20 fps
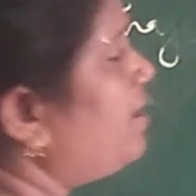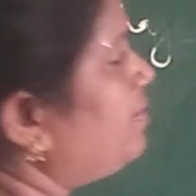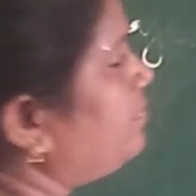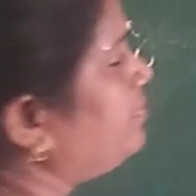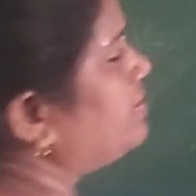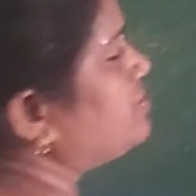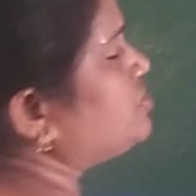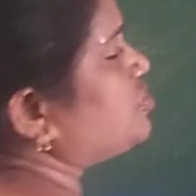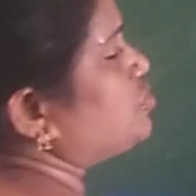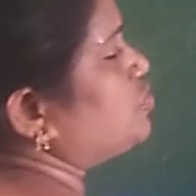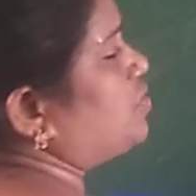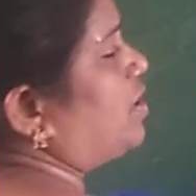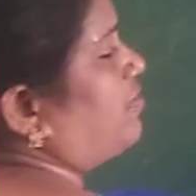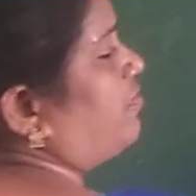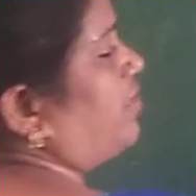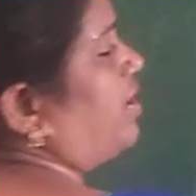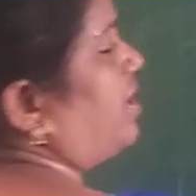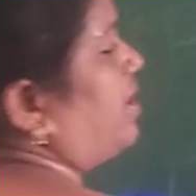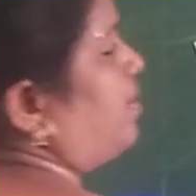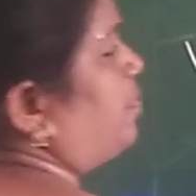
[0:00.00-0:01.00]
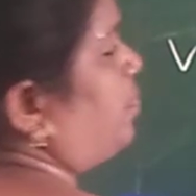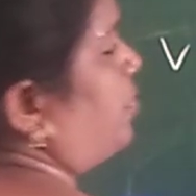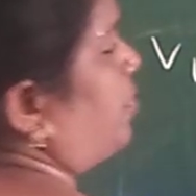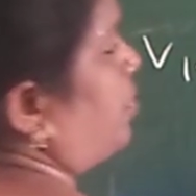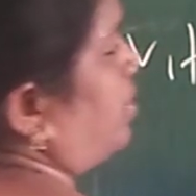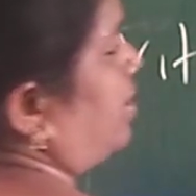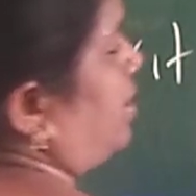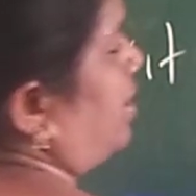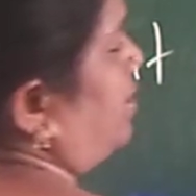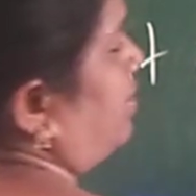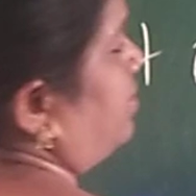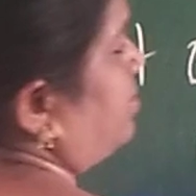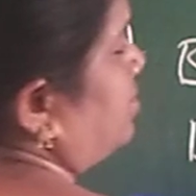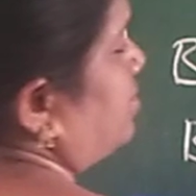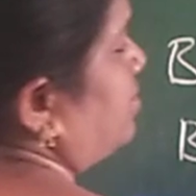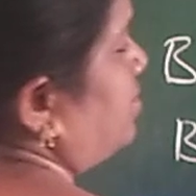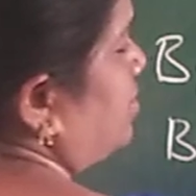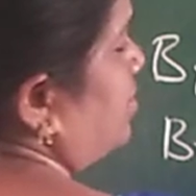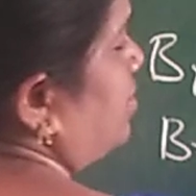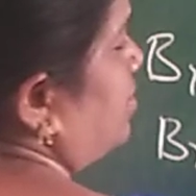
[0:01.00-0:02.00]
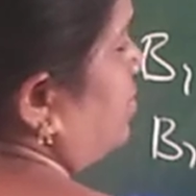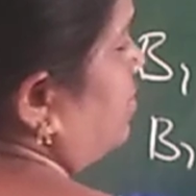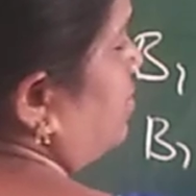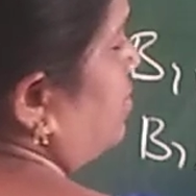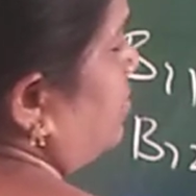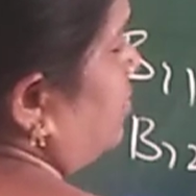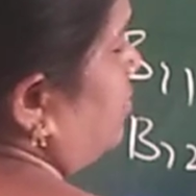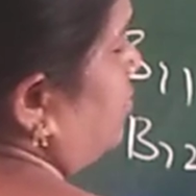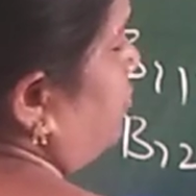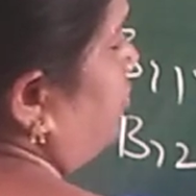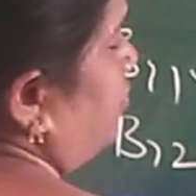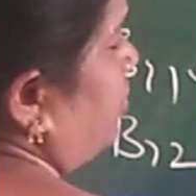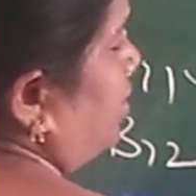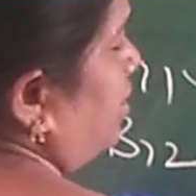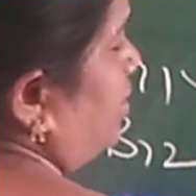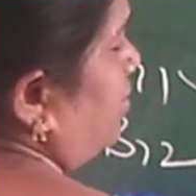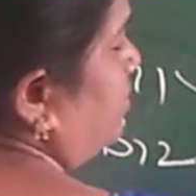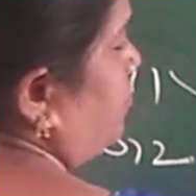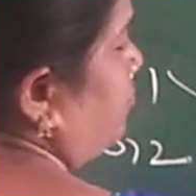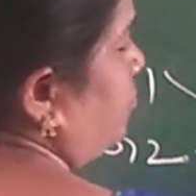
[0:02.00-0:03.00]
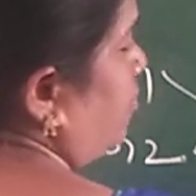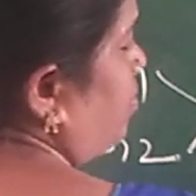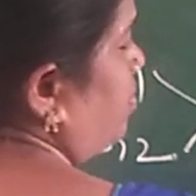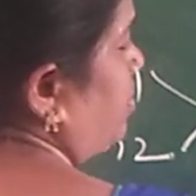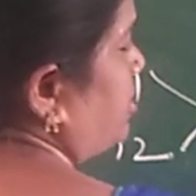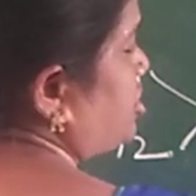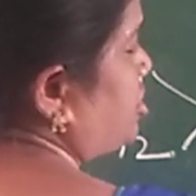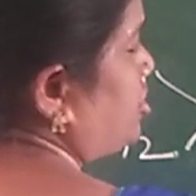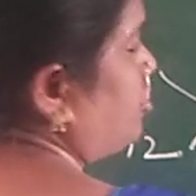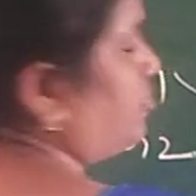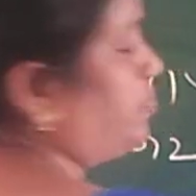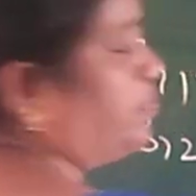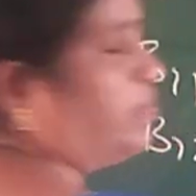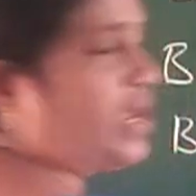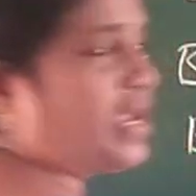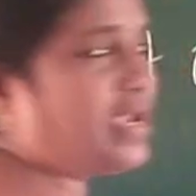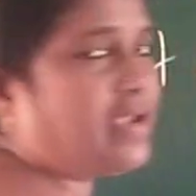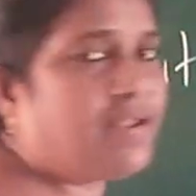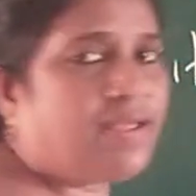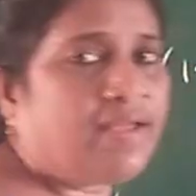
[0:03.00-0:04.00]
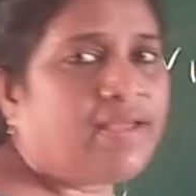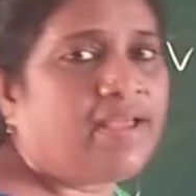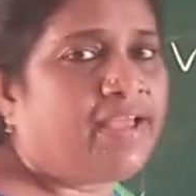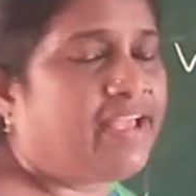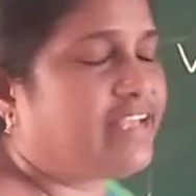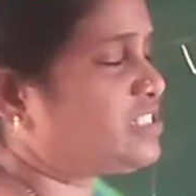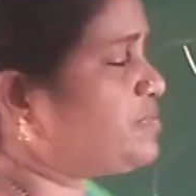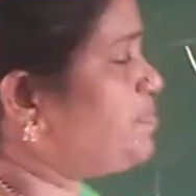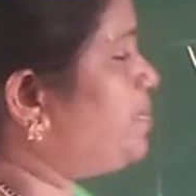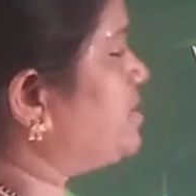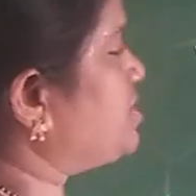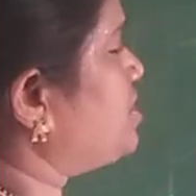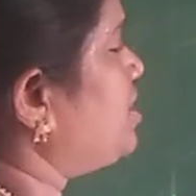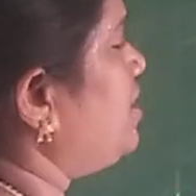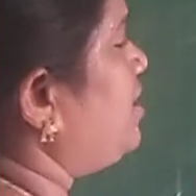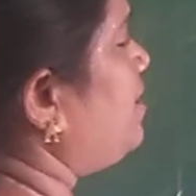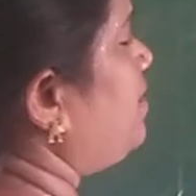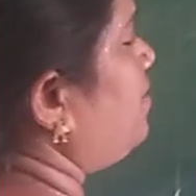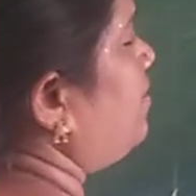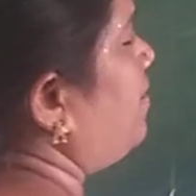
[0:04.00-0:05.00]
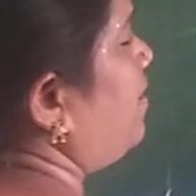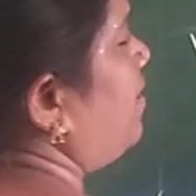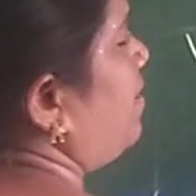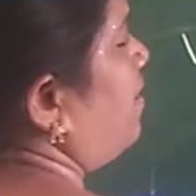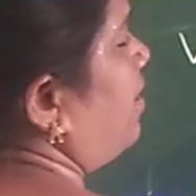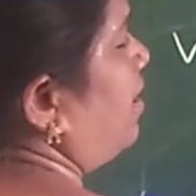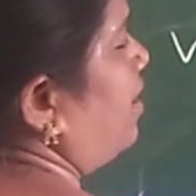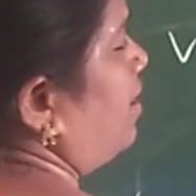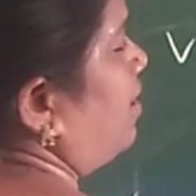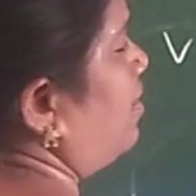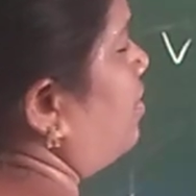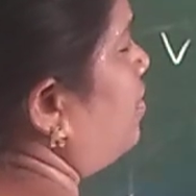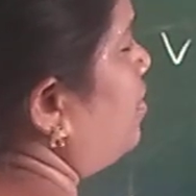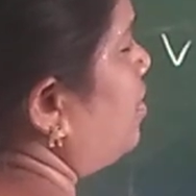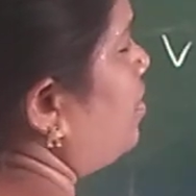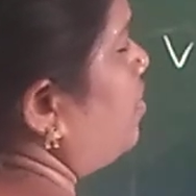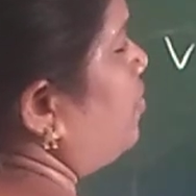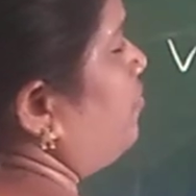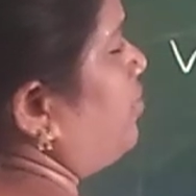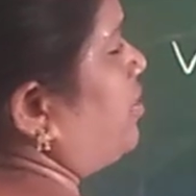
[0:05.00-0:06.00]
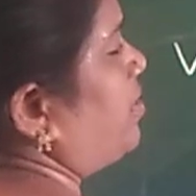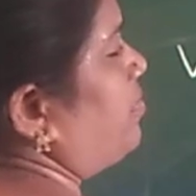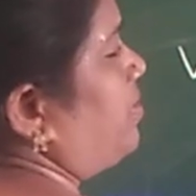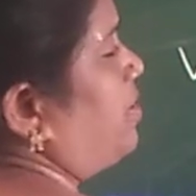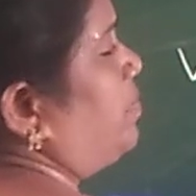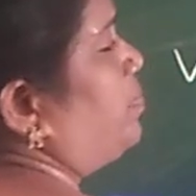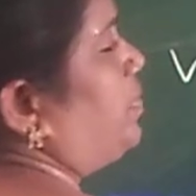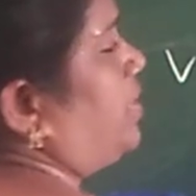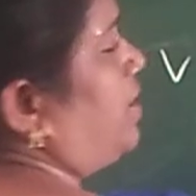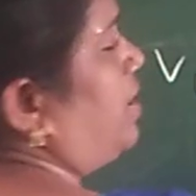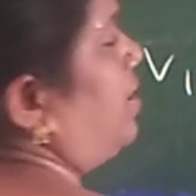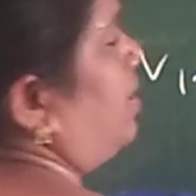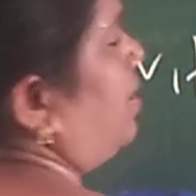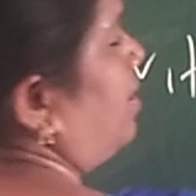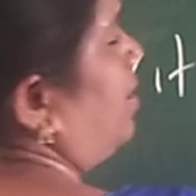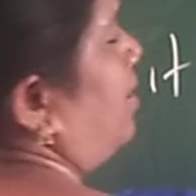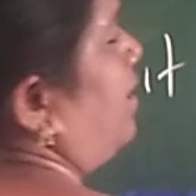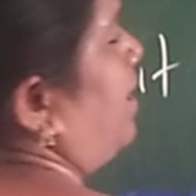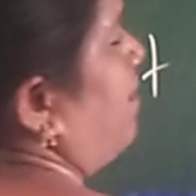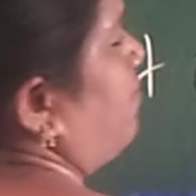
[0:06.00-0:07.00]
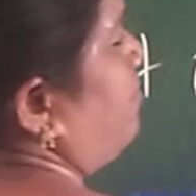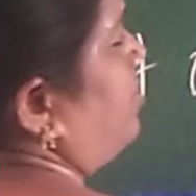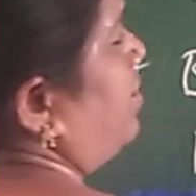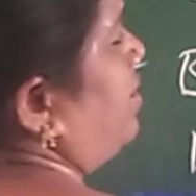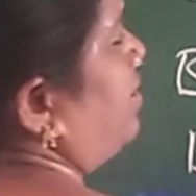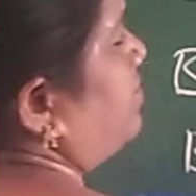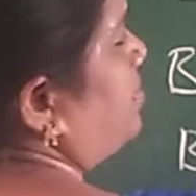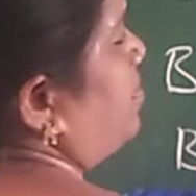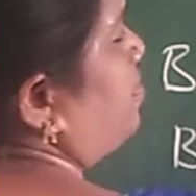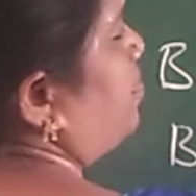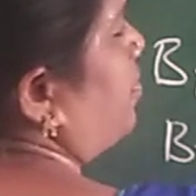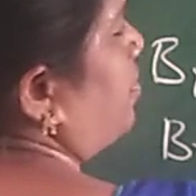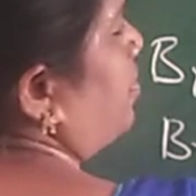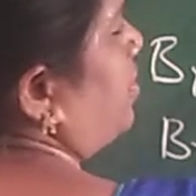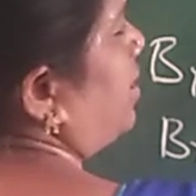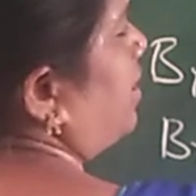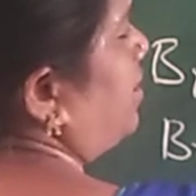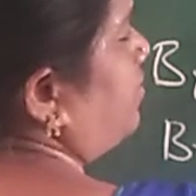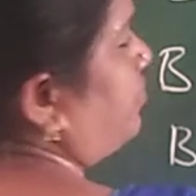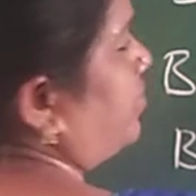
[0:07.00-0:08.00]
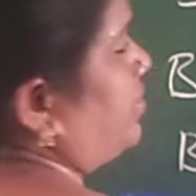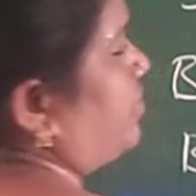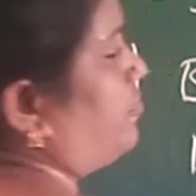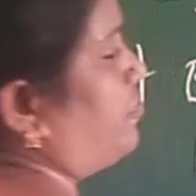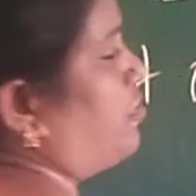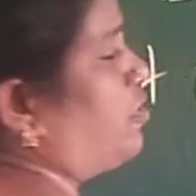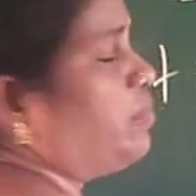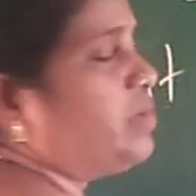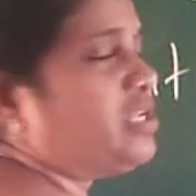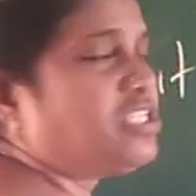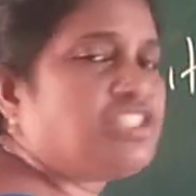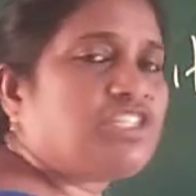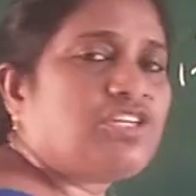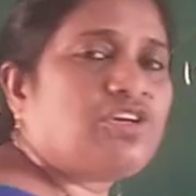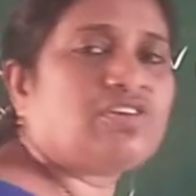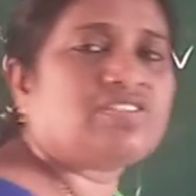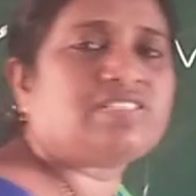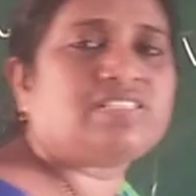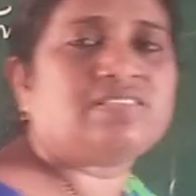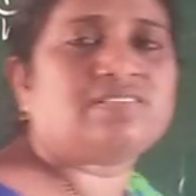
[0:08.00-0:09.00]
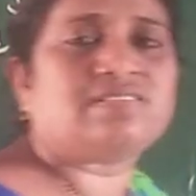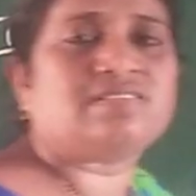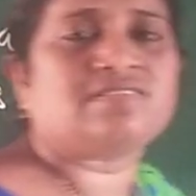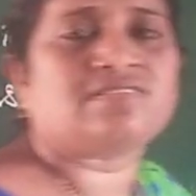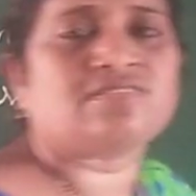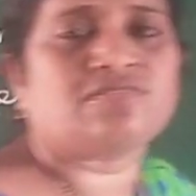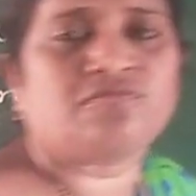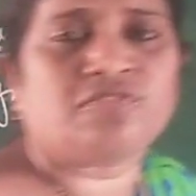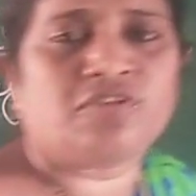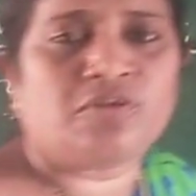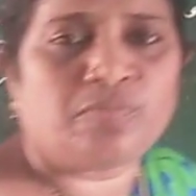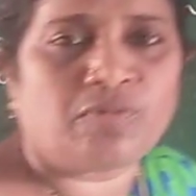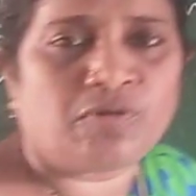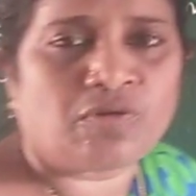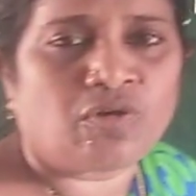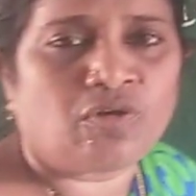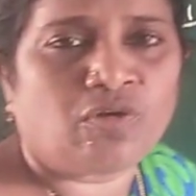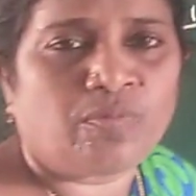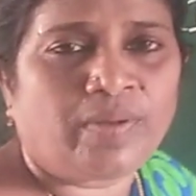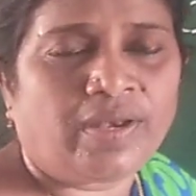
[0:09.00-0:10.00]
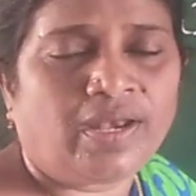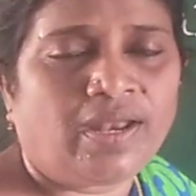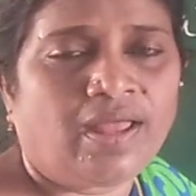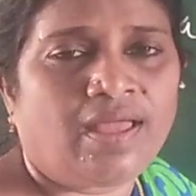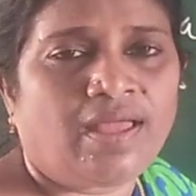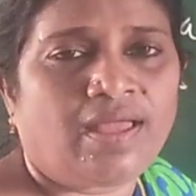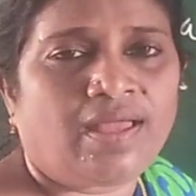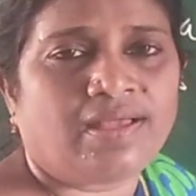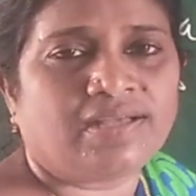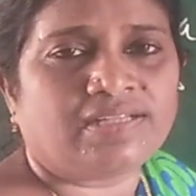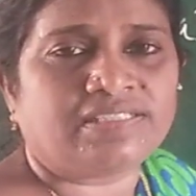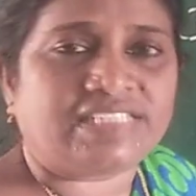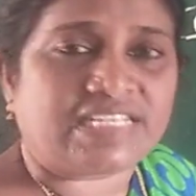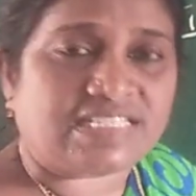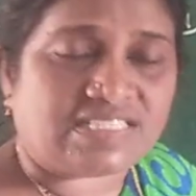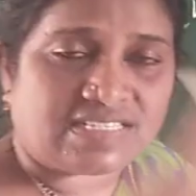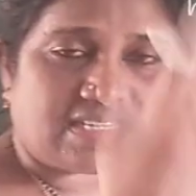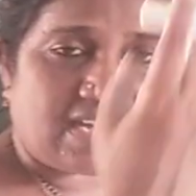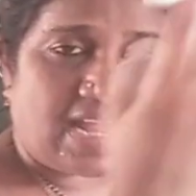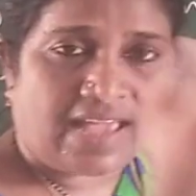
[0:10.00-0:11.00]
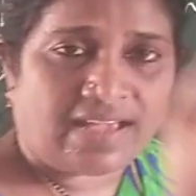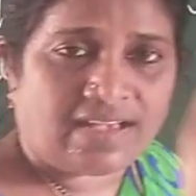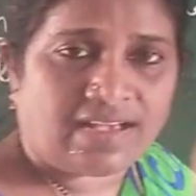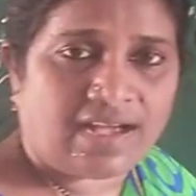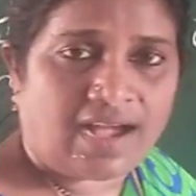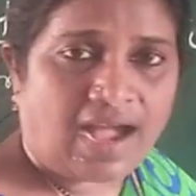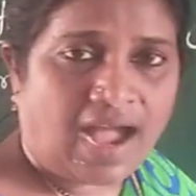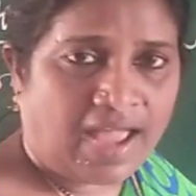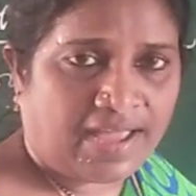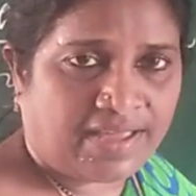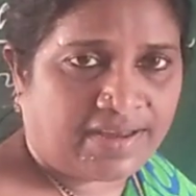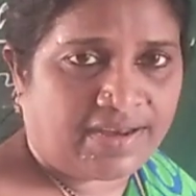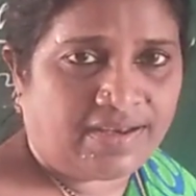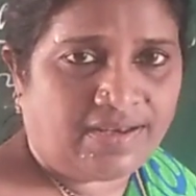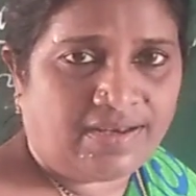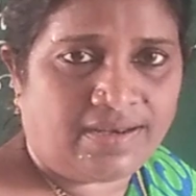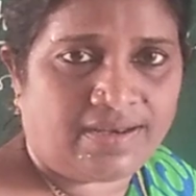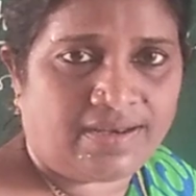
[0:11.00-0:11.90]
These two are very important for the formation of blood. Especially vitamin B11 is important for the formation or synthesis of hemoglobin, just like iron.